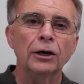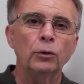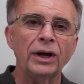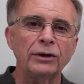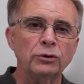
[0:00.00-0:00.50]

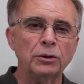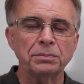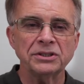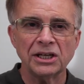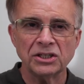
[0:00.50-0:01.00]
where root
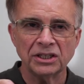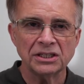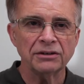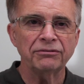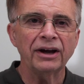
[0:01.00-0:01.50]
position
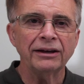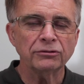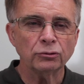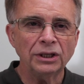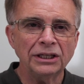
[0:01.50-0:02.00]
is a
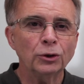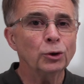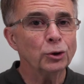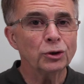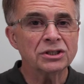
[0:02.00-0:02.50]
5-3
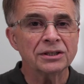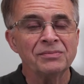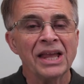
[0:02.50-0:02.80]
chord,